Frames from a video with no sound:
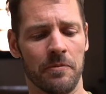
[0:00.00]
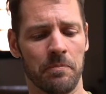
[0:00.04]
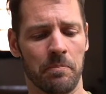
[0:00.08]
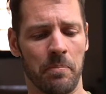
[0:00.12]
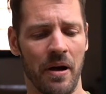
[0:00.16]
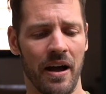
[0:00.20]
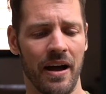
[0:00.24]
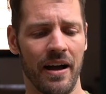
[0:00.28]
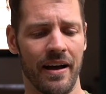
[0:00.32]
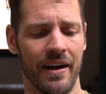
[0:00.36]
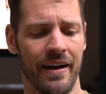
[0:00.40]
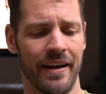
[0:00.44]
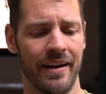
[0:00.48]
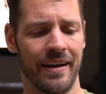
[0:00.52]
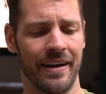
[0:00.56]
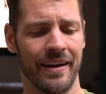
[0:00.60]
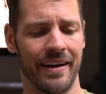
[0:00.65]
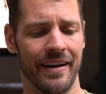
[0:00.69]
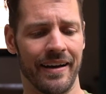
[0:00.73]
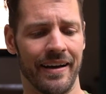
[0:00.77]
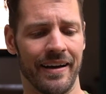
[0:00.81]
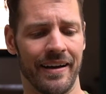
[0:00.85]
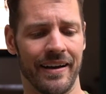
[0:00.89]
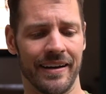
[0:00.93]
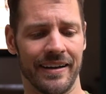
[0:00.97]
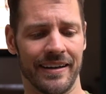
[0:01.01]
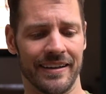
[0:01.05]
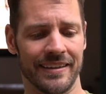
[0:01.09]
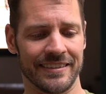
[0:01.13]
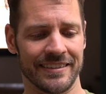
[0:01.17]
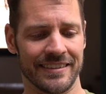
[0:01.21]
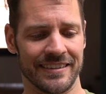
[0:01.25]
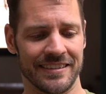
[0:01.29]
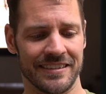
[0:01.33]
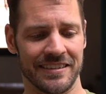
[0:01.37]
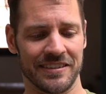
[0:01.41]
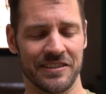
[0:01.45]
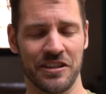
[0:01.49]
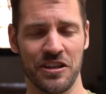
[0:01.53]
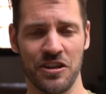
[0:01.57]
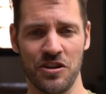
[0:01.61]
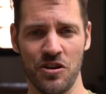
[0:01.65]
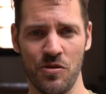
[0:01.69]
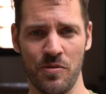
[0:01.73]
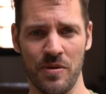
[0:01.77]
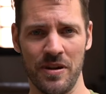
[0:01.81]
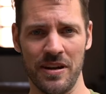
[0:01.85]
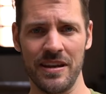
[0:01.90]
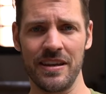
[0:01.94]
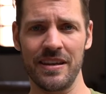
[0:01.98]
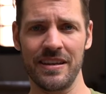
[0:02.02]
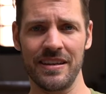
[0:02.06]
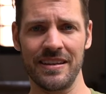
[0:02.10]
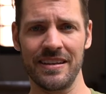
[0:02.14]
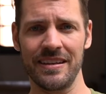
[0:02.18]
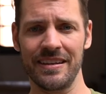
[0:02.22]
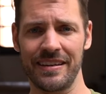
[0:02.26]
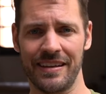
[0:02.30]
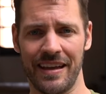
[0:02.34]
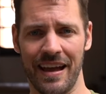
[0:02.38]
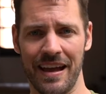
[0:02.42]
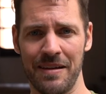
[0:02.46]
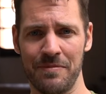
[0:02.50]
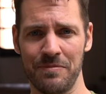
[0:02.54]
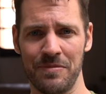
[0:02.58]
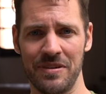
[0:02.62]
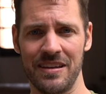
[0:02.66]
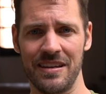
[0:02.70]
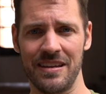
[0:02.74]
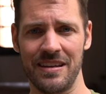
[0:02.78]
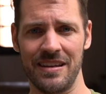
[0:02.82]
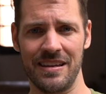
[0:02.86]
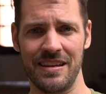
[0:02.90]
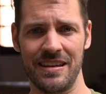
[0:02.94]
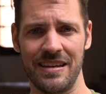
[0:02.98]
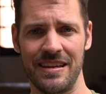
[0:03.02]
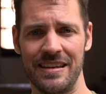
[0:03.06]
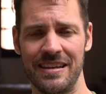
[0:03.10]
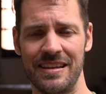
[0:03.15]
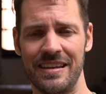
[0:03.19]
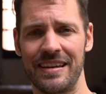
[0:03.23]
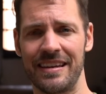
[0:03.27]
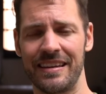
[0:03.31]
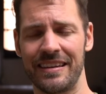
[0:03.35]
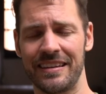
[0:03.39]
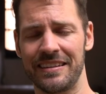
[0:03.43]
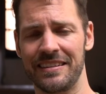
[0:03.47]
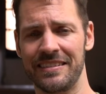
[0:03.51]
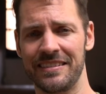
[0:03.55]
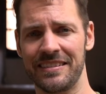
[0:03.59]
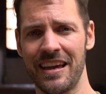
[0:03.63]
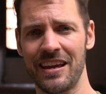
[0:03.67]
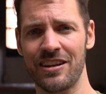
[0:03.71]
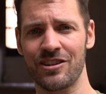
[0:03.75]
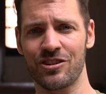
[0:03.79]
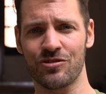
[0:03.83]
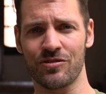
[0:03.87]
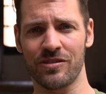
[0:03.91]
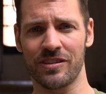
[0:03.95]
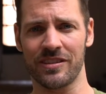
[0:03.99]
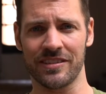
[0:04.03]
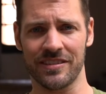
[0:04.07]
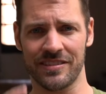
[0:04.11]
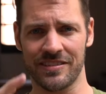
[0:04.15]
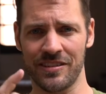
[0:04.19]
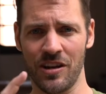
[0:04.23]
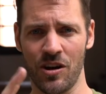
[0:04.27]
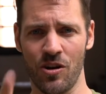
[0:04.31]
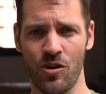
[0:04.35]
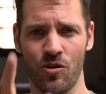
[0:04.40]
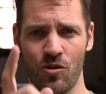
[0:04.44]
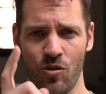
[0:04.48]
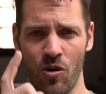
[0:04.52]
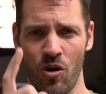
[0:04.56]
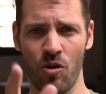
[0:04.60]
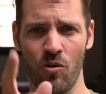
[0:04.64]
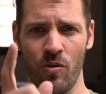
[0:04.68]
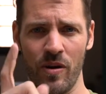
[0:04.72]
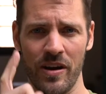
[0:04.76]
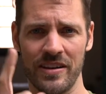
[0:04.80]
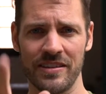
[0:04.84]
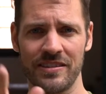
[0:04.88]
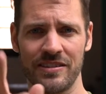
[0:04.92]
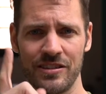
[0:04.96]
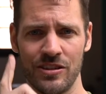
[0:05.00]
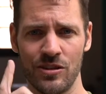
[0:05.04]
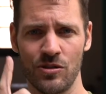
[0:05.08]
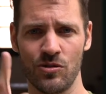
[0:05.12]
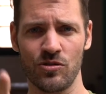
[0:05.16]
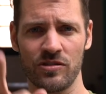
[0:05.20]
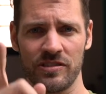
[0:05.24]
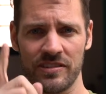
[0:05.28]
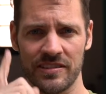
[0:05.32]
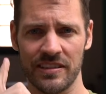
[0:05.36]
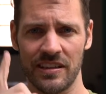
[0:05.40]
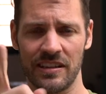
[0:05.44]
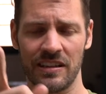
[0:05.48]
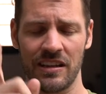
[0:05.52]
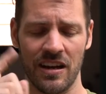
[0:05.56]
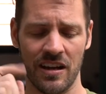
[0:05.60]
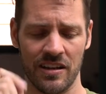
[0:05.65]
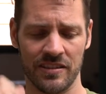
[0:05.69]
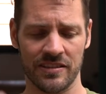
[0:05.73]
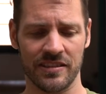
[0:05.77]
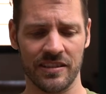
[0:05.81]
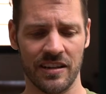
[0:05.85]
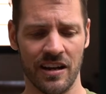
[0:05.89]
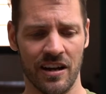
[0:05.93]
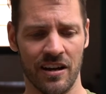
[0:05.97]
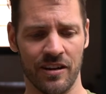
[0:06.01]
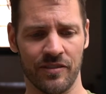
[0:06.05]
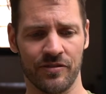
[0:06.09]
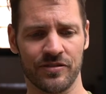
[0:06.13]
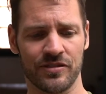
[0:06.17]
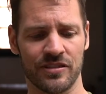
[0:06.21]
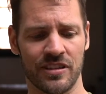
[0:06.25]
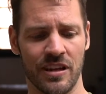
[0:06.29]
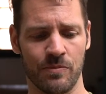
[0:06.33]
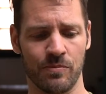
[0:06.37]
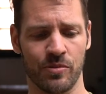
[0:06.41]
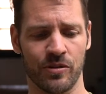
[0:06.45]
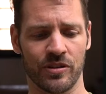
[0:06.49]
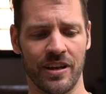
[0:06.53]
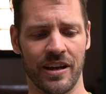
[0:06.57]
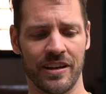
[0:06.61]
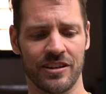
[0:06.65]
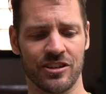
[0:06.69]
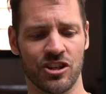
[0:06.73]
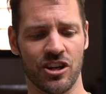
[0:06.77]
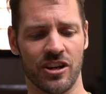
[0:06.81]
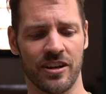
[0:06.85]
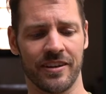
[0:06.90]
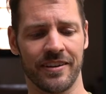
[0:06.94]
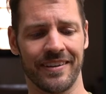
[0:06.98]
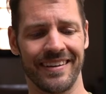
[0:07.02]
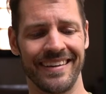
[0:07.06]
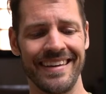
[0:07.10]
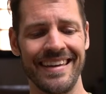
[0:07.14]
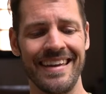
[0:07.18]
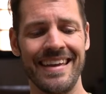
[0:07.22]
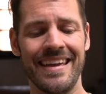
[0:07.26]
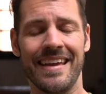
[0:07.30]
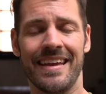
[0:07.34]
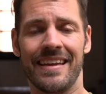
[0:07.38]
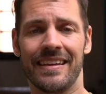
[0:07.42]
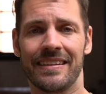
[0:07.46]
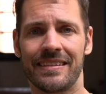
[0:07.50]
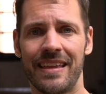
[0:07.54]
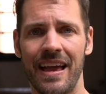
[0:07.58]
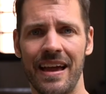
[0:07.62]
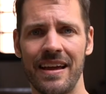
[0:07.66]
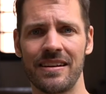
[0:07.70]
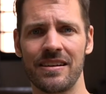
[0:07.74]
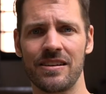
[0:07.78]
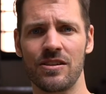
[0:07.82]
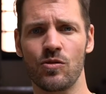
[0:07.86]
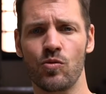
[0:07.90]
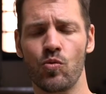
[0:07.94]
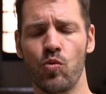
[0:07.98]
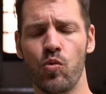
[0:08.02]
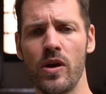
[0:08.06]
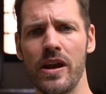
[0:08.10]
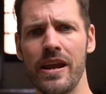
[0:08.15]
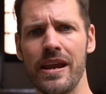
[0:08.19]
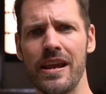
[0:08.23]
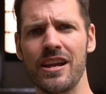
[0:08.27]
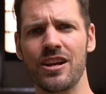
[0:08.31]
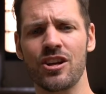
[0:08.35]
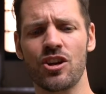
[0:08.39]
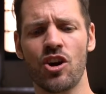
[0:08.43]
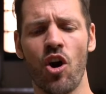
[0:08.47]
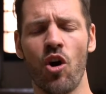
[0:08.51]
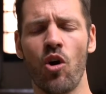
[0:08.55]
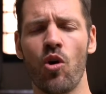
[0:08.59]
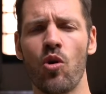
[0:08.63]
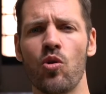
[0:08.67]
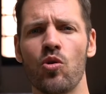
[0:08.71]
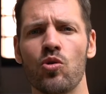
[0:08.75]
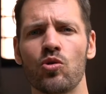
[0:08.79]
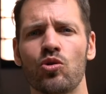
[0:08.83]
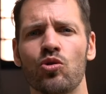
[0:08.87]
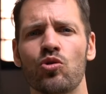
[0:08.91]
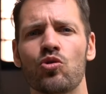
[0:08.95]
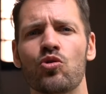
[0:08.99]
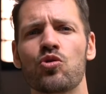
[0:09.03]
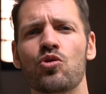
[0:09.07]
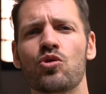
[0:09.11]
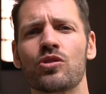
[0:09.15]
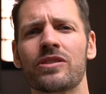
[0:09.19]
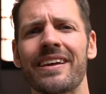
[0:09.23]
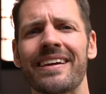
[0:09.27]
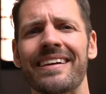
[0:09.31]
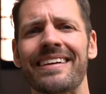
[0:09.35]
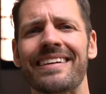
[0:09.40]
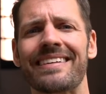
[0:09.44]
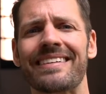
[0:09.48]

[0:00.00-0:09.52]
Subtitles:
But tubing can be dangerous, so always use lots of sun protection. Then we go to the